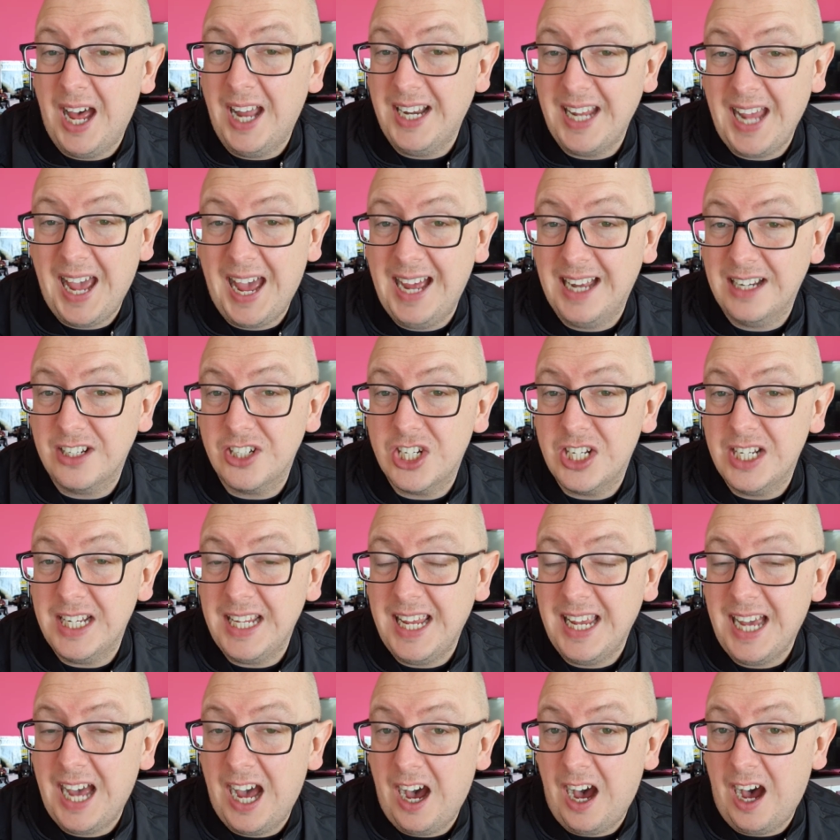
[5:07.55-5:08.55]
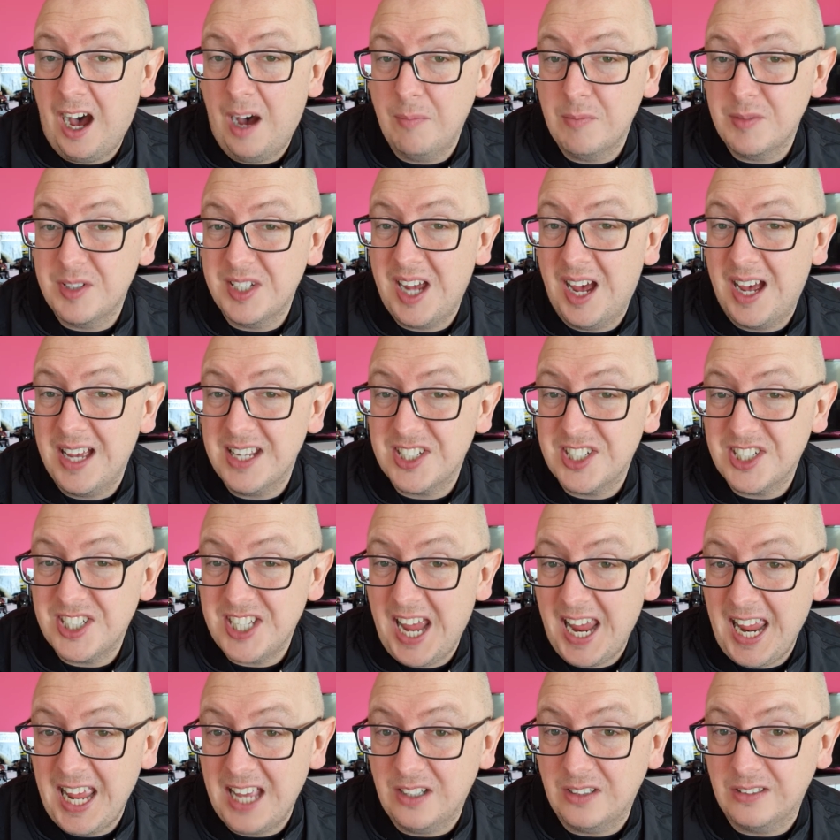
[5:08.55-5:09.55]
and it actually harms our
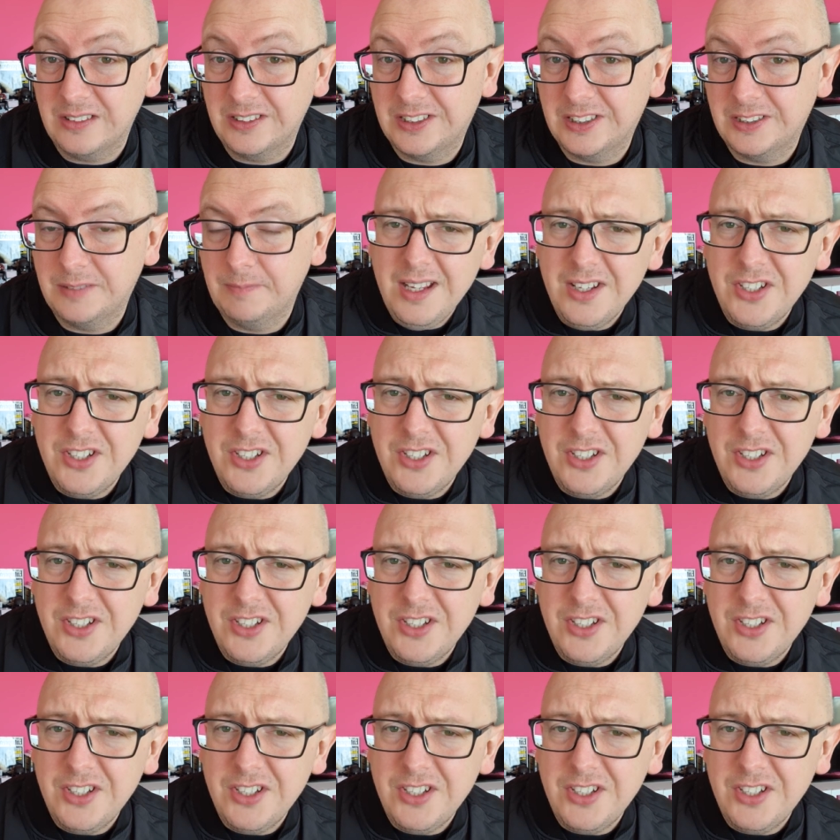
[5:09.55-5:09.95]
sales.